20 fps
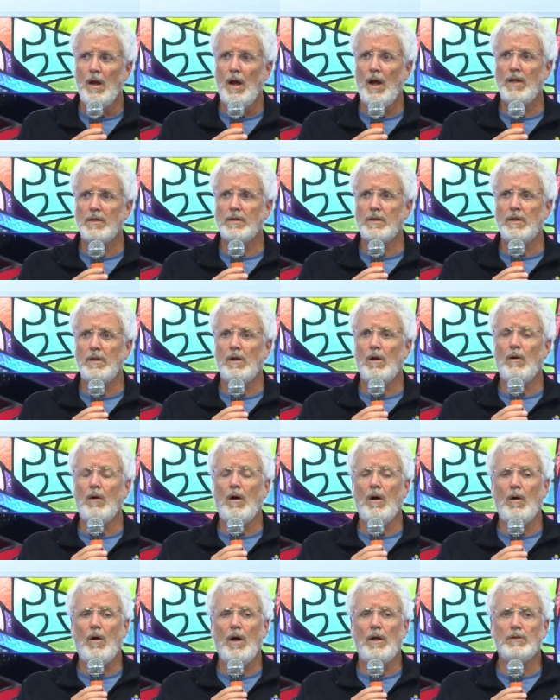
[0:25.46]
as it,
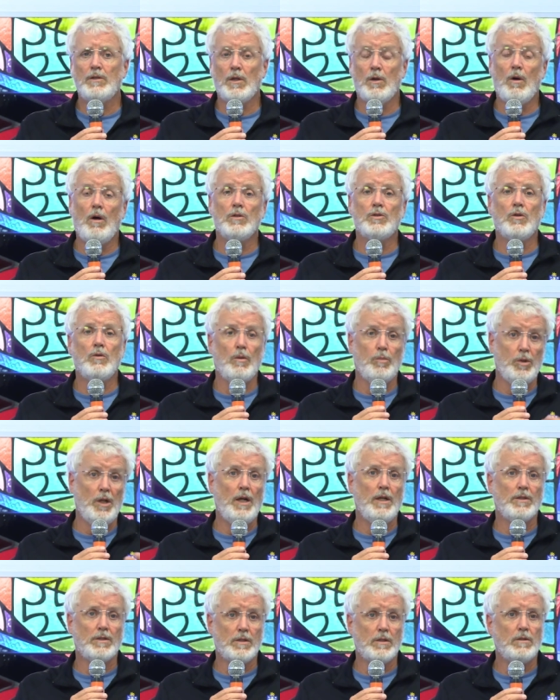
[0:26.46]
as it also
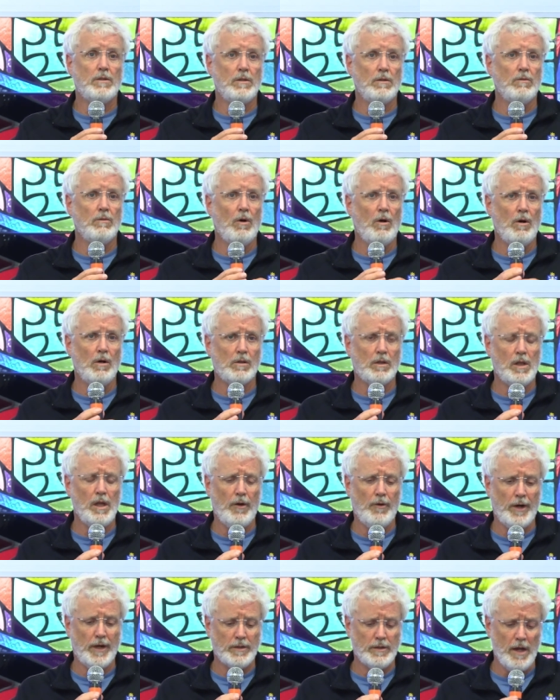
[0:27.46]
applies to all
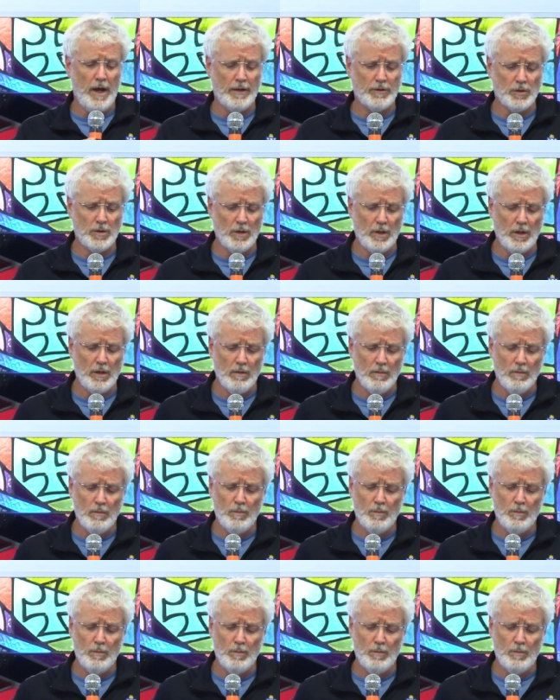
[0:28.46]
clerics, actually.